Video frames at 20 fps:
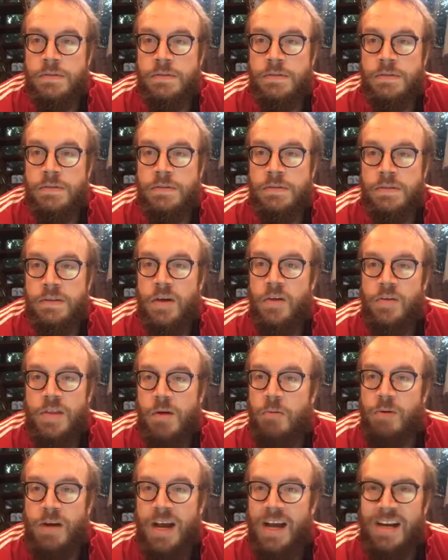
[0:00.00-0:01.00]
No, they
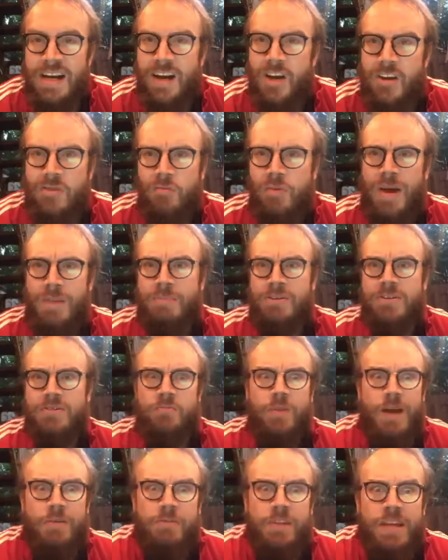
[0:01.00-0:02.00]
were not called rebels.
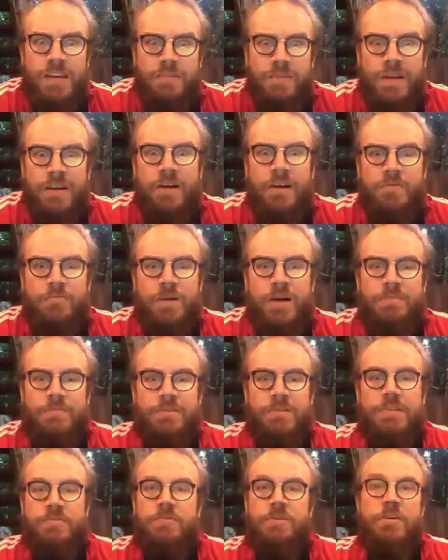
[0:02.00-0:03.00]
Why would they have been called rebels?
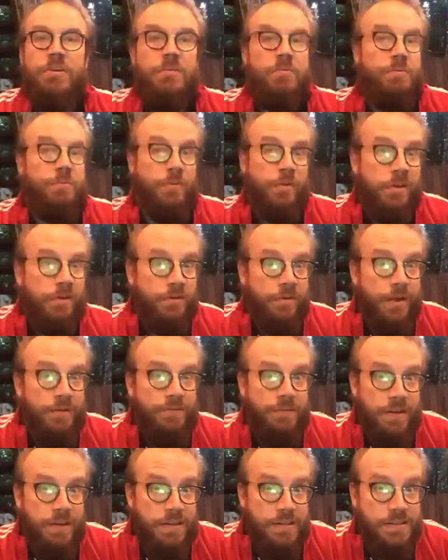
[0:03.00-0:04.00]
They were called border
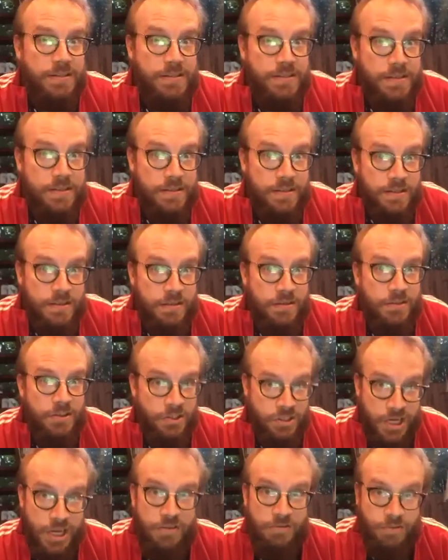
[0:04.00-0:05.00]
ruffians.
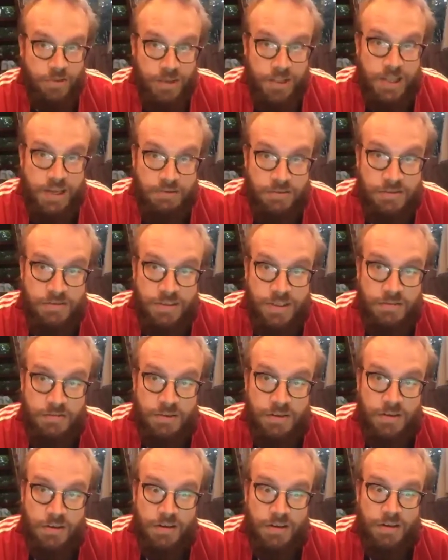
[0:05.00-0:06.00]
Generally, that was what they were
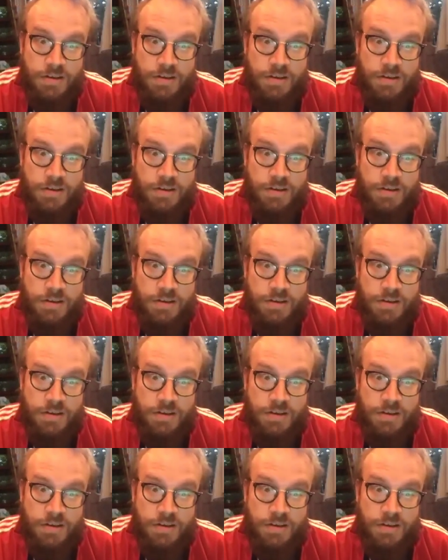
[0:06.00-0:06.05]
called.